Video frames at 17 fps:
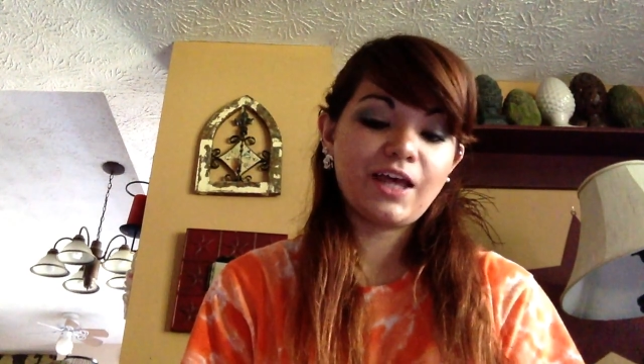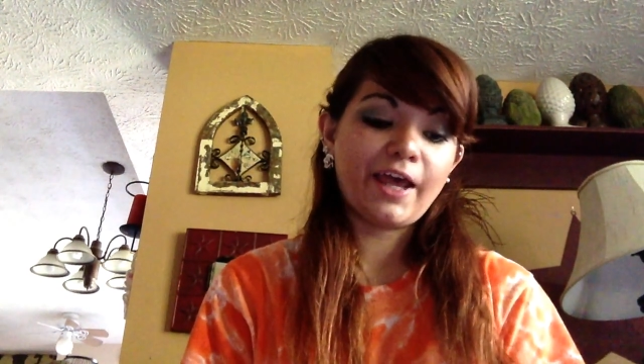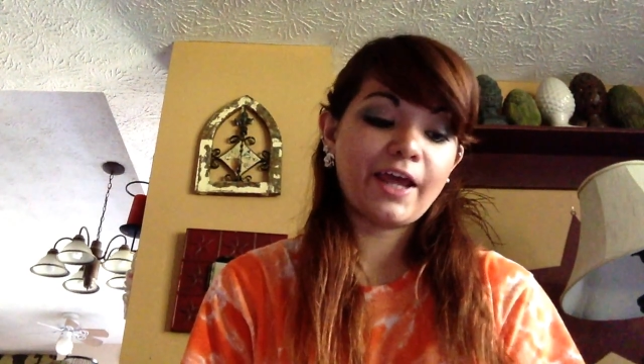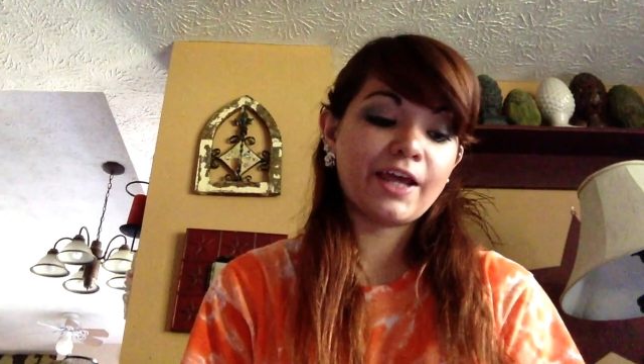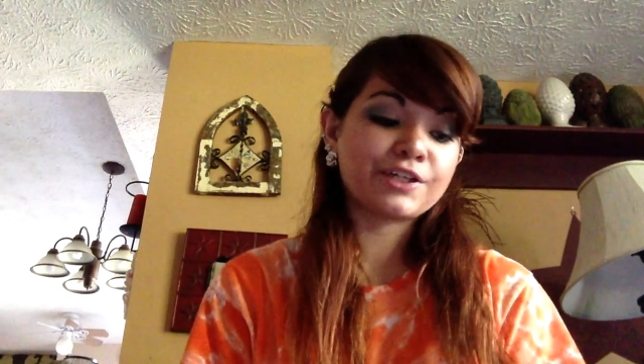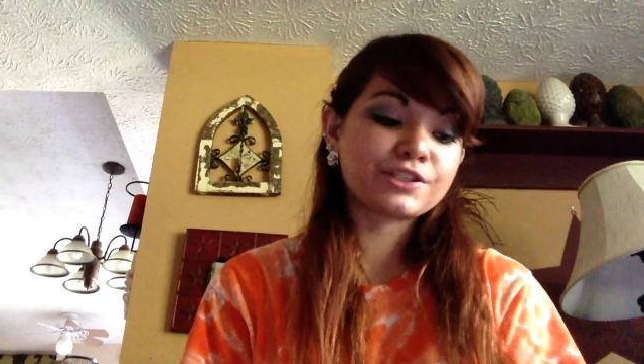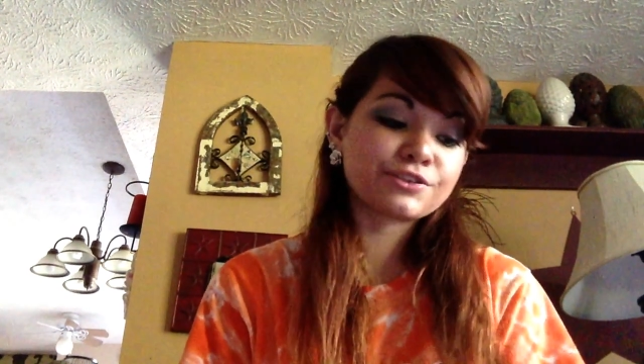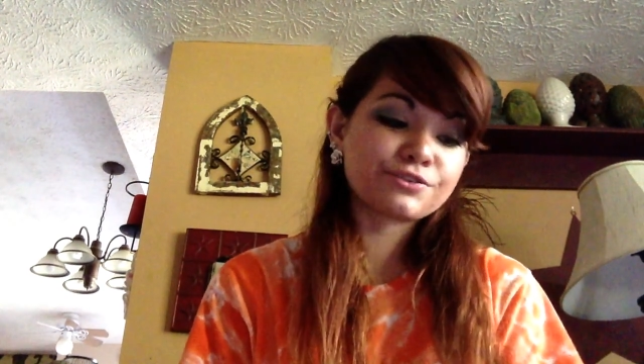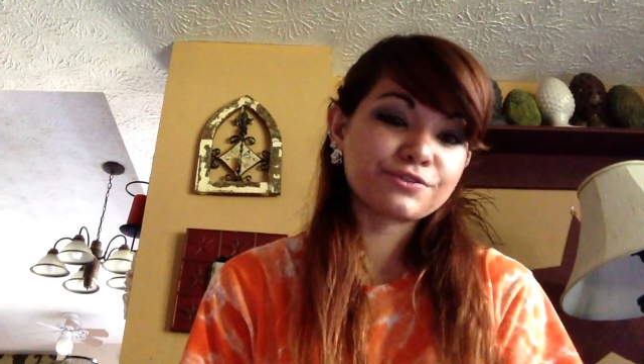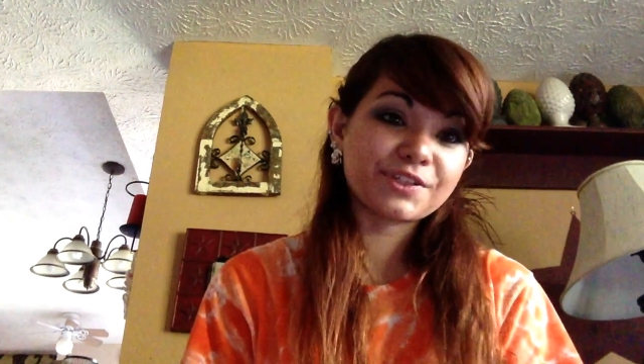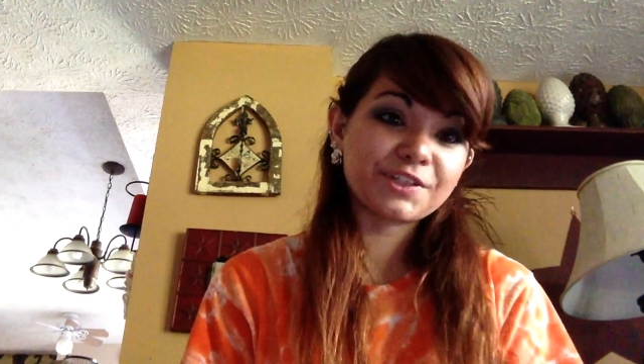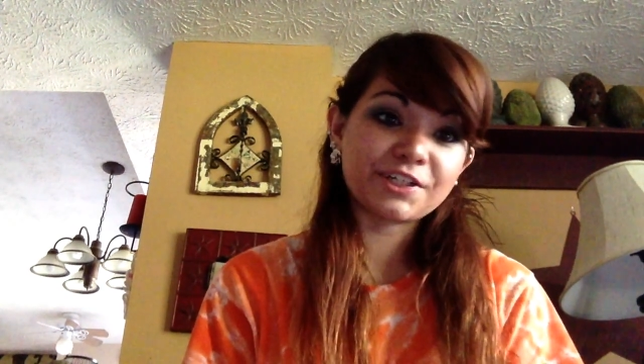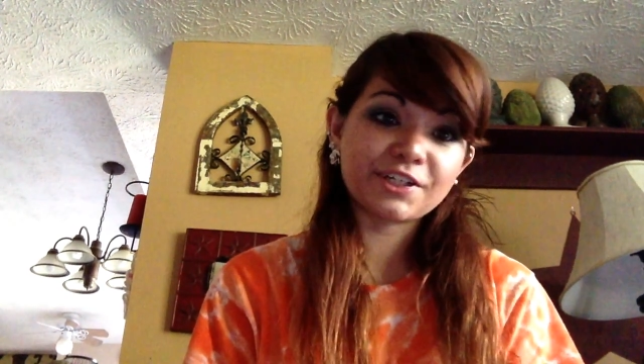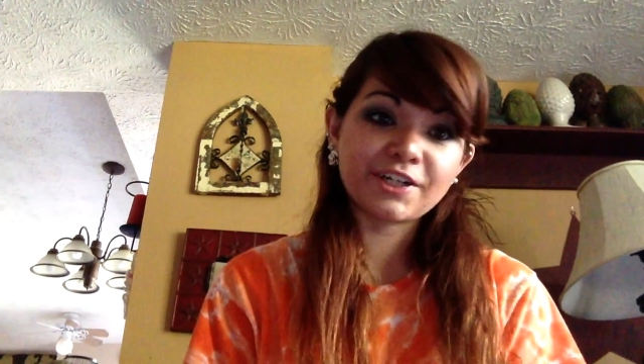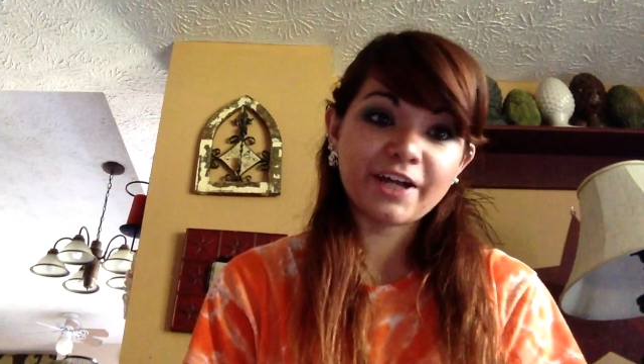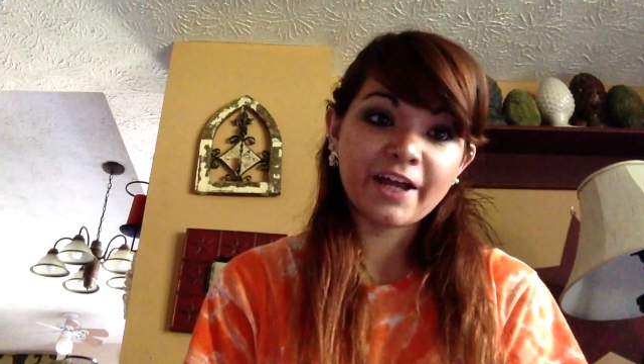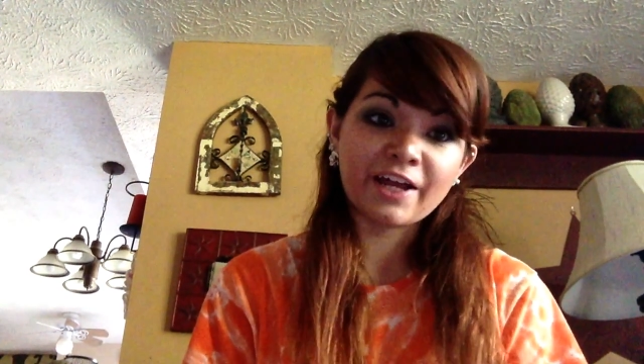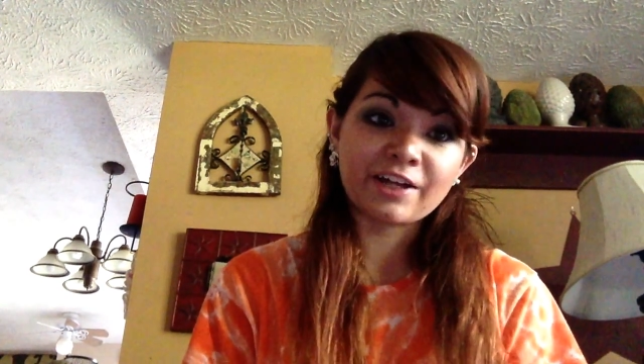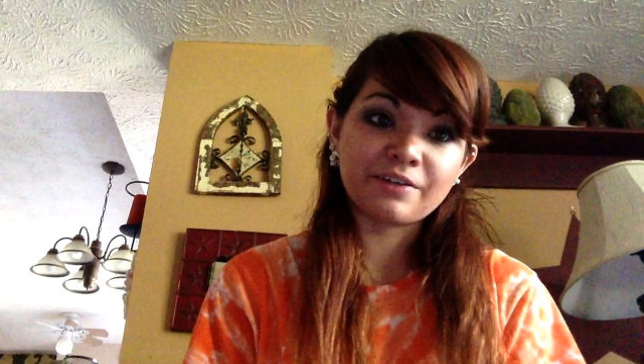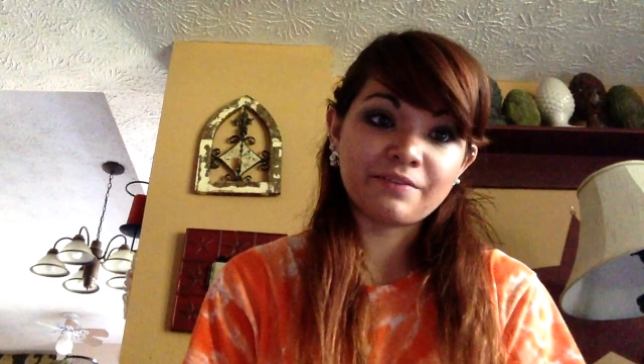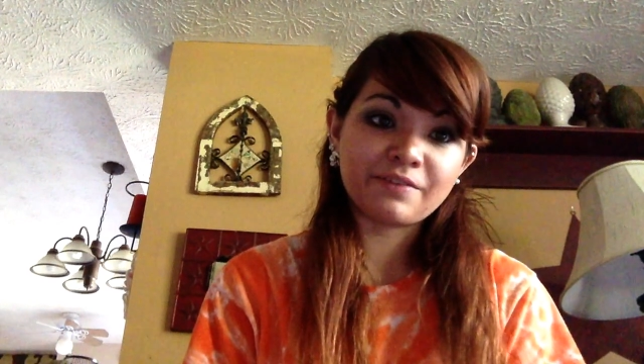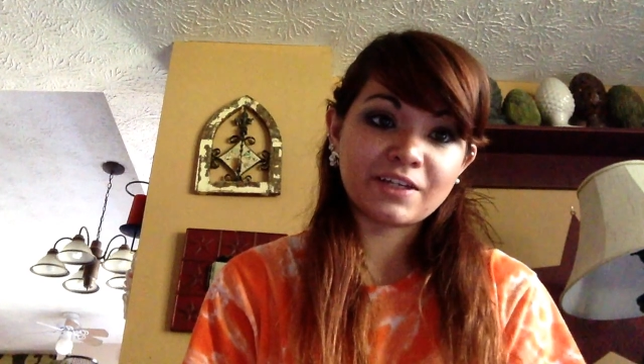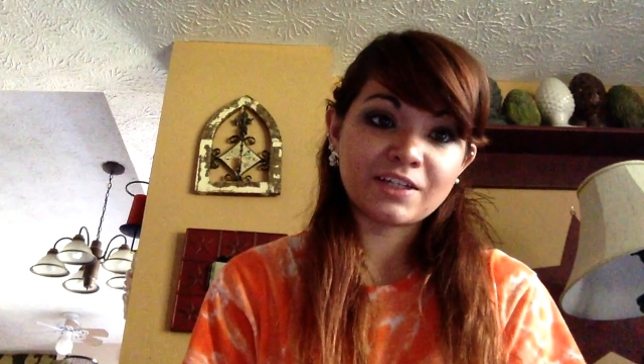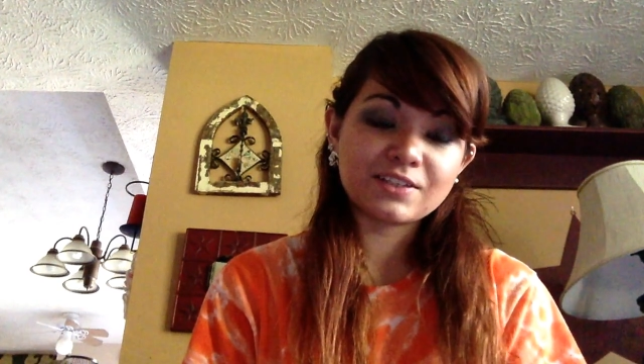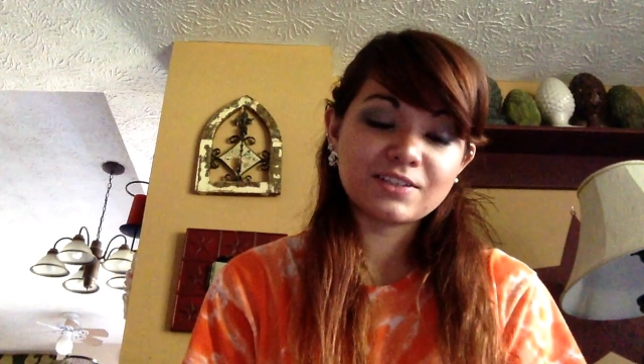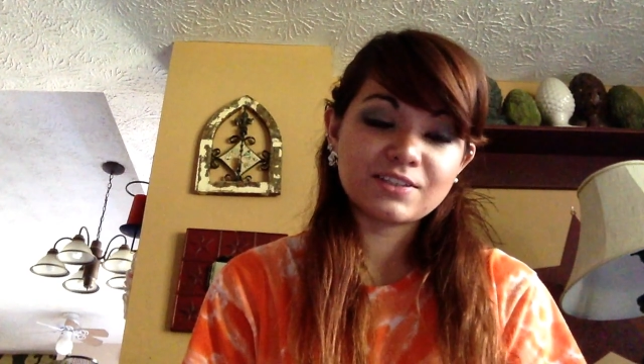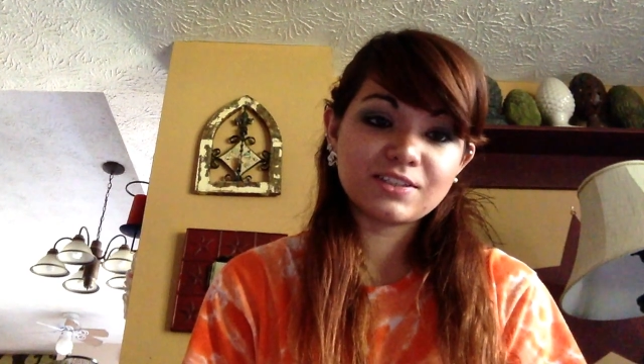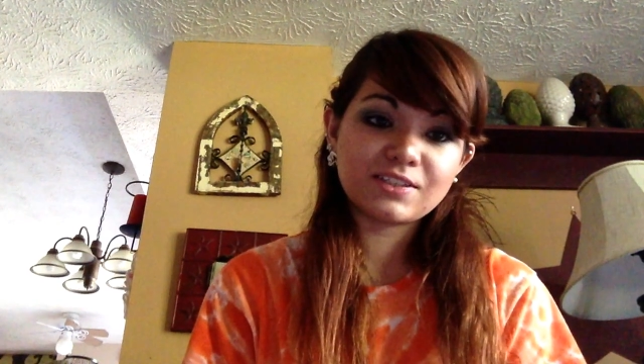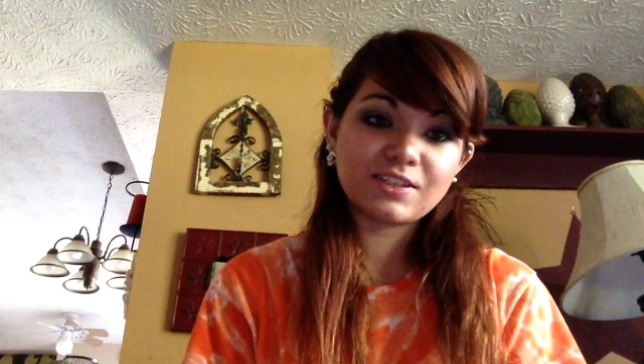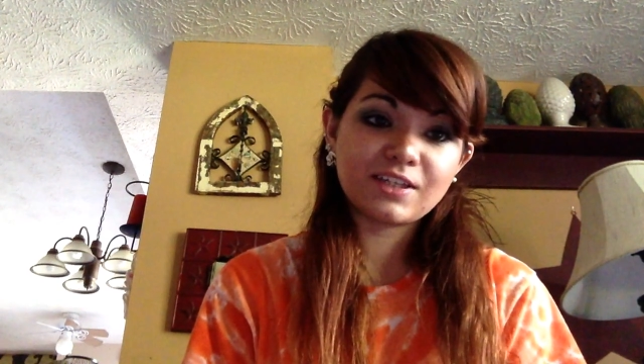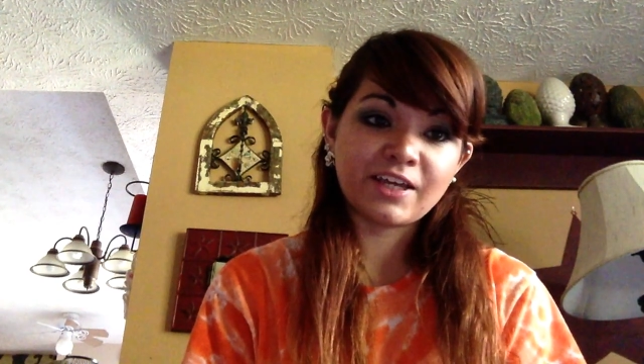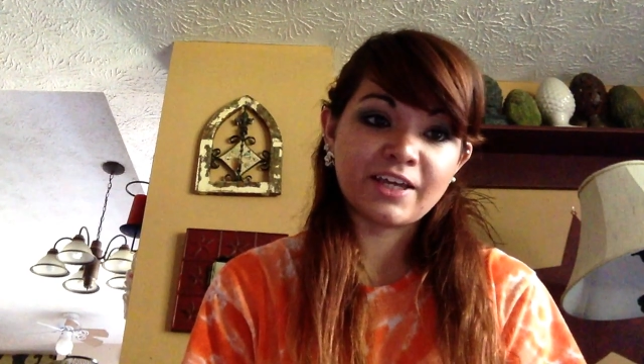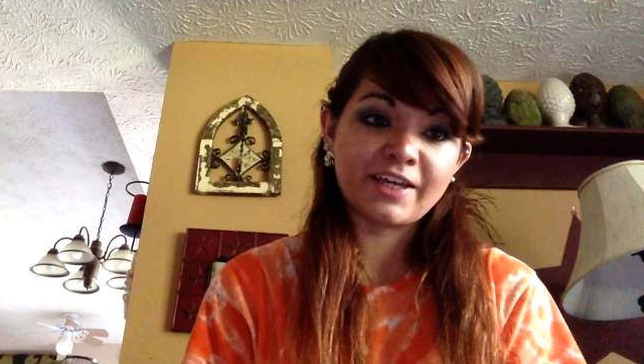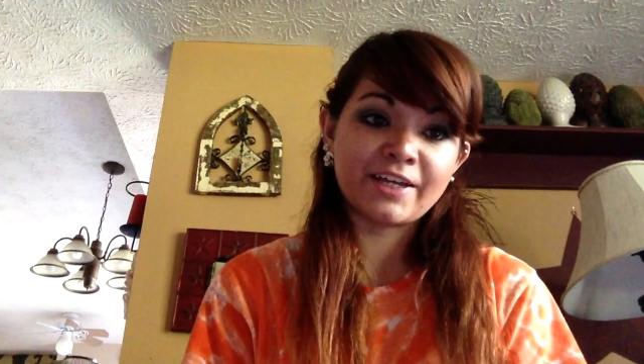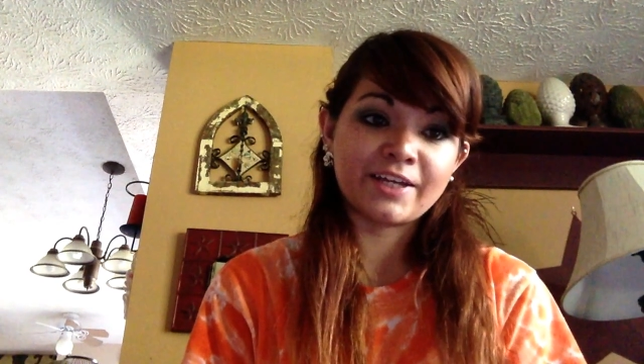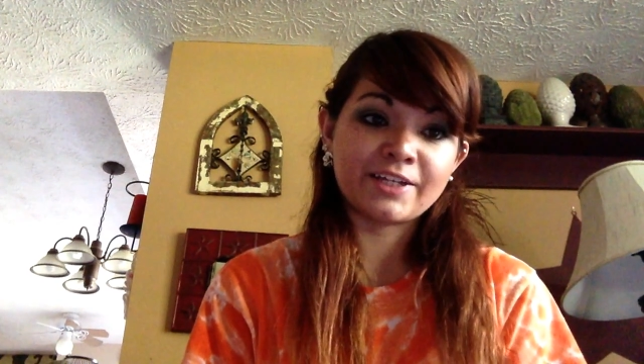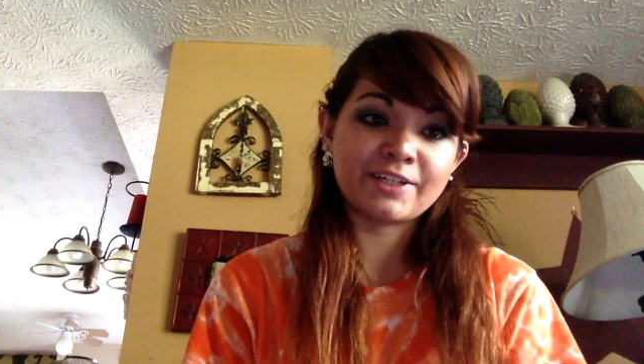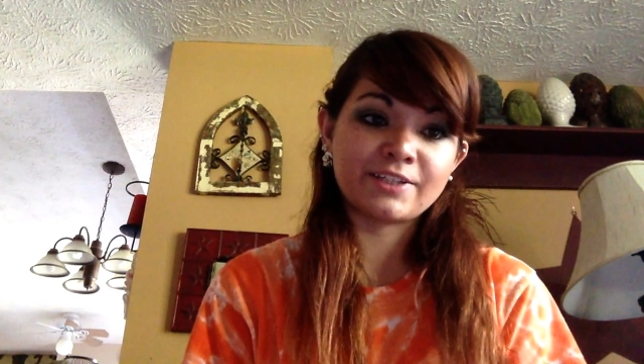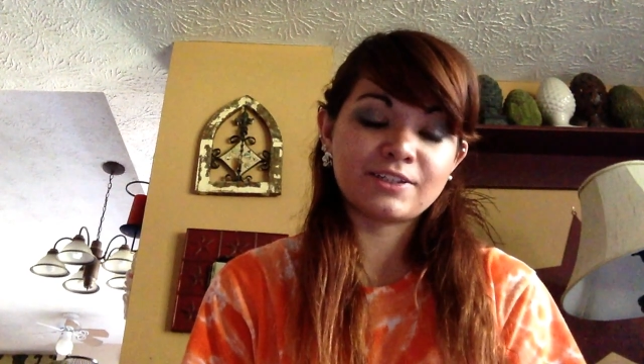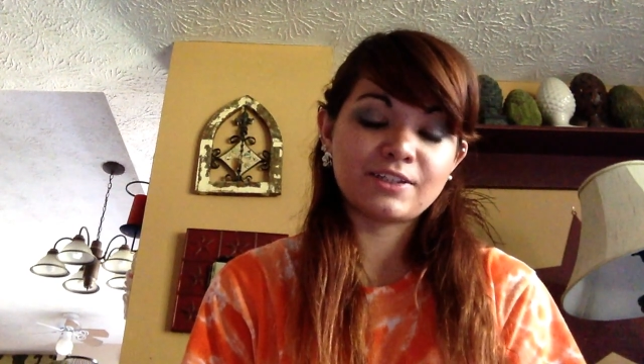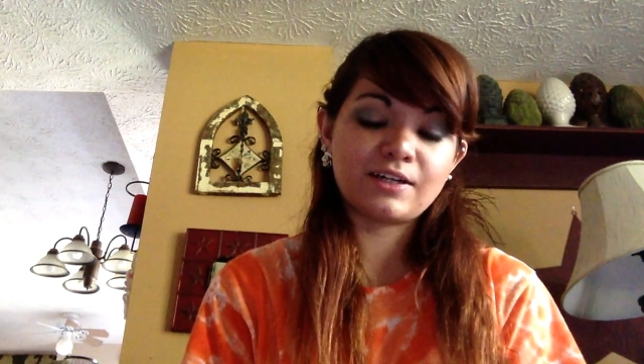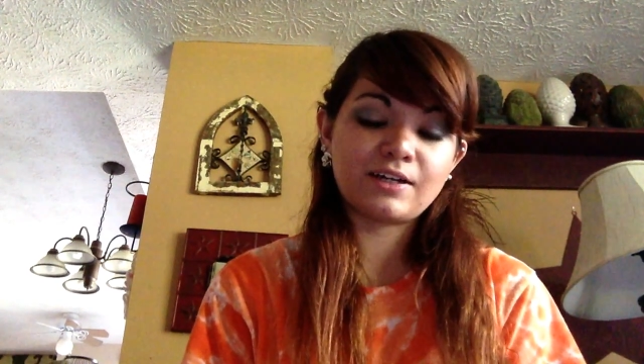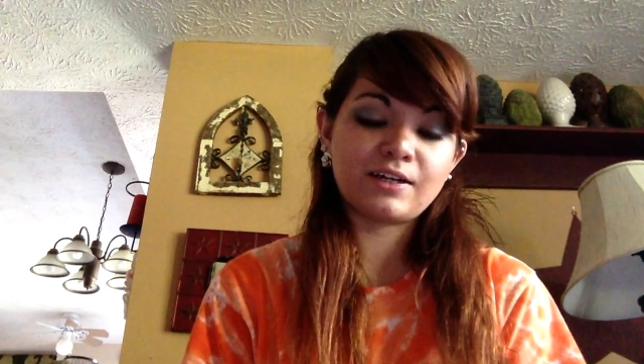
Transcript: a career out of it, and